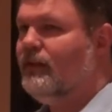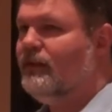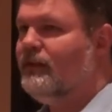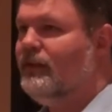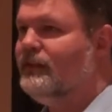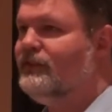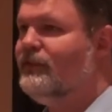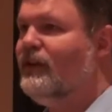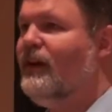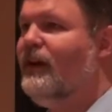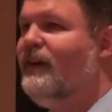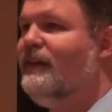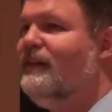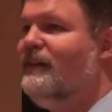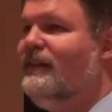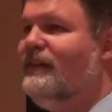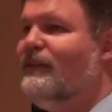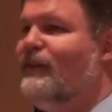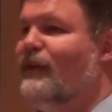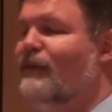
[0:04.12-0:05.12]
It's odd,
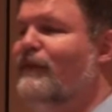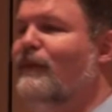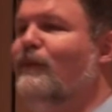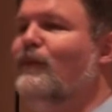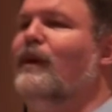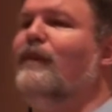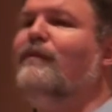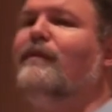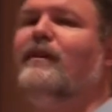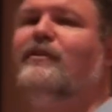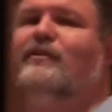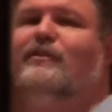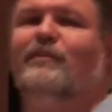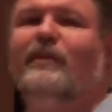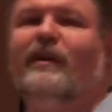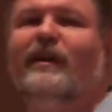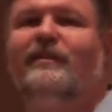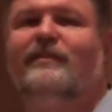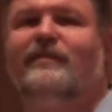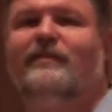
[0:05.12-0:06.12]
or what I found
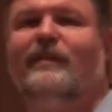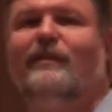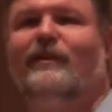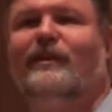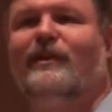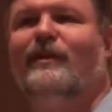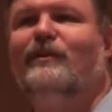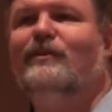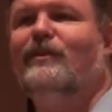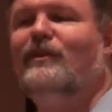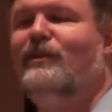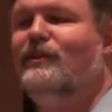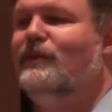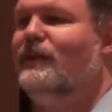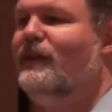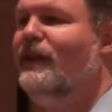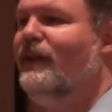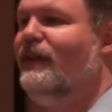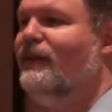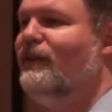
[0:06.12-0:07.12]
surprising is that when I go to the
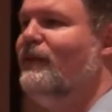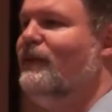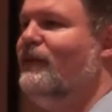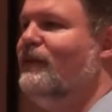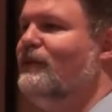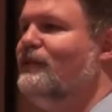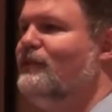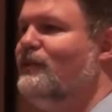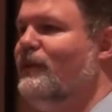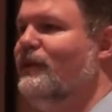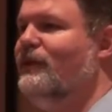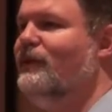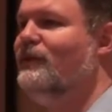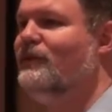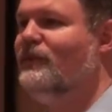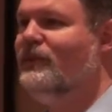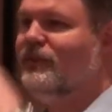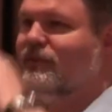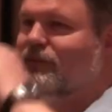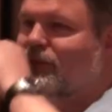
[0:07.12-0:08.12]
UK or the Australia and New
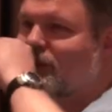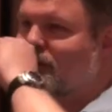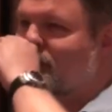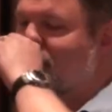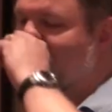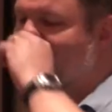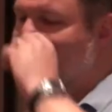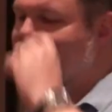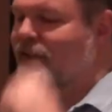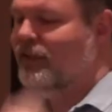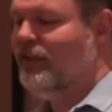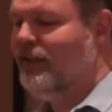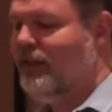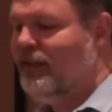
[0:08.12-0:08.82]
Zealand road shows,